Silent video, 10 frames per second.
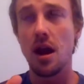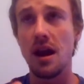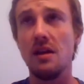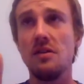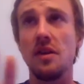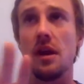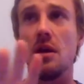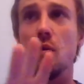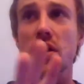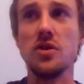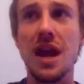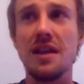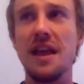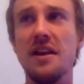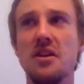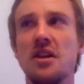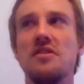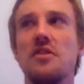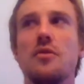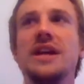is when you take that into
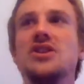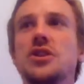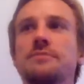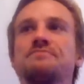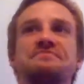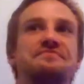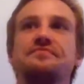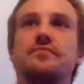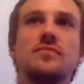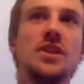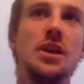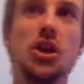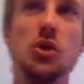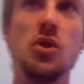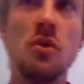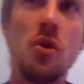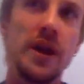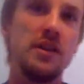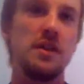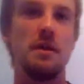consideration, if you don't know
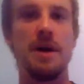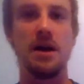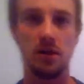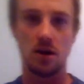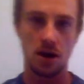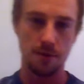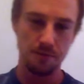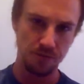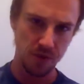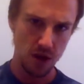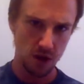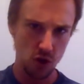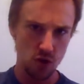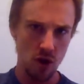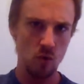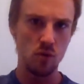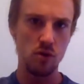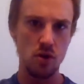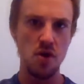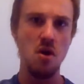anything about Lara, you
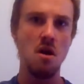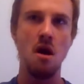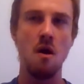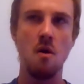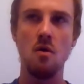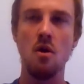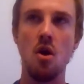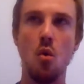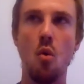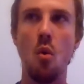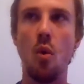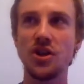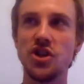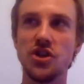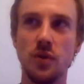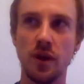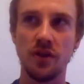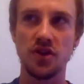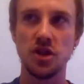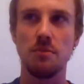don't know what she's doing
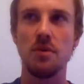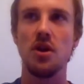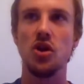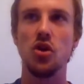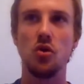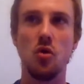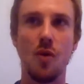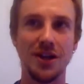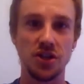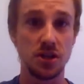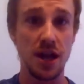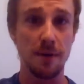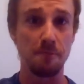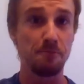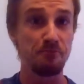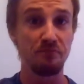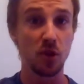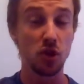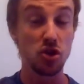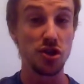on the ship, you don't know why she's there.
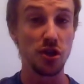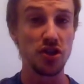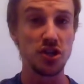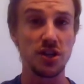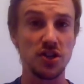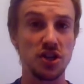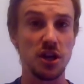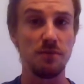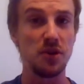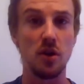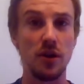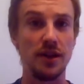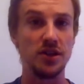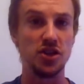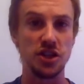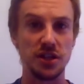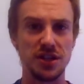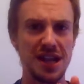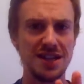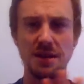You just know that she's on the ship. You know that she
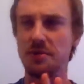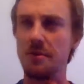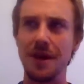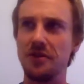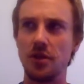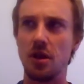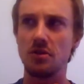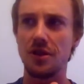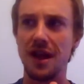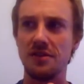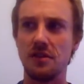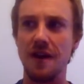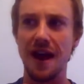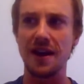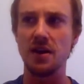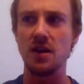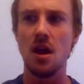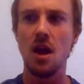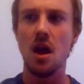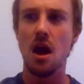said something along the lines of, I didn't
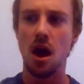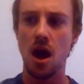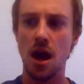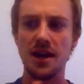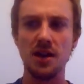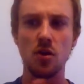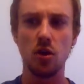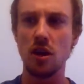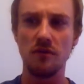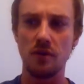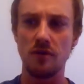go looking for an